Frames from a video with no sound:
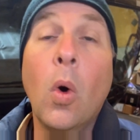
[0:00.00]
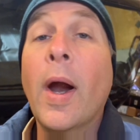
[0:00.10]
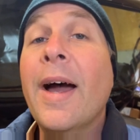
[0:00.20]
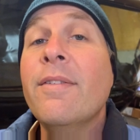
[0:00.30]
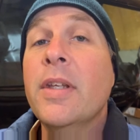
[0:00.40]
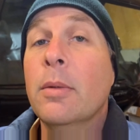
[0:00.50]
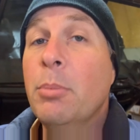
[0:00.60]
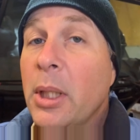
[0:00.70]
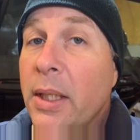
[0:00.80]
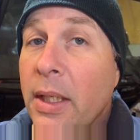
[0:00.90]
have the
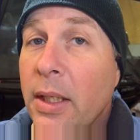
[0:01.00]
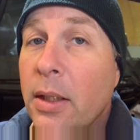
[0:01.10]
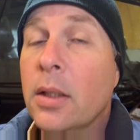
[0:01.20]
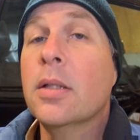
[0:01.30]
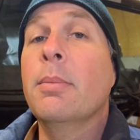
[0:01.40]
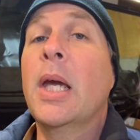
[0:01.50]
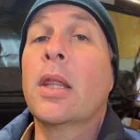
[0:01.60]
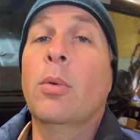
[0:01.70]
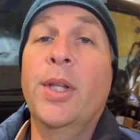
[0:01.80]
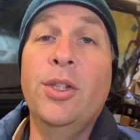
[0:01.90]
ability to make
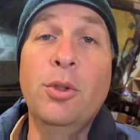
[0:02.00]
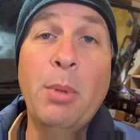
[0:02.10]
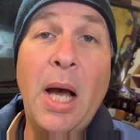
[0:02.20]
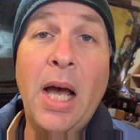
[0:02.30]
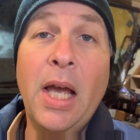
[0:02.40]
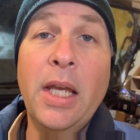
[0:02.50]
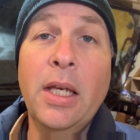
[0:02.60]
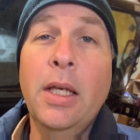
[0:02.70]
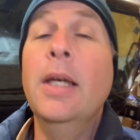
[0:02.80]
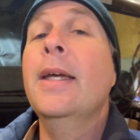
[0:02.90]
the one that you buy
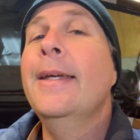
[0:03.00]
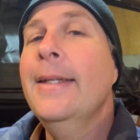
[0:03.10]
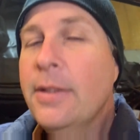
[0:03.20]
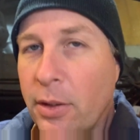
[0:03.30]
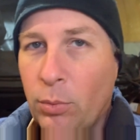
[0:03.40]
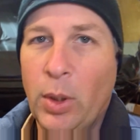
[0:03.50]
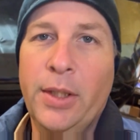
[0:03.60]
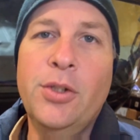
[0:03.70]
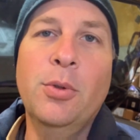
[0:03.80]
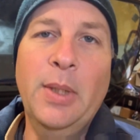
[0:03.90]
into the one
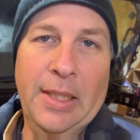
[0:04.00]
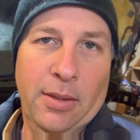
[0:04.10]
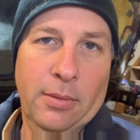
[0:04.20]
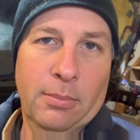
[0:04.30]
that you need.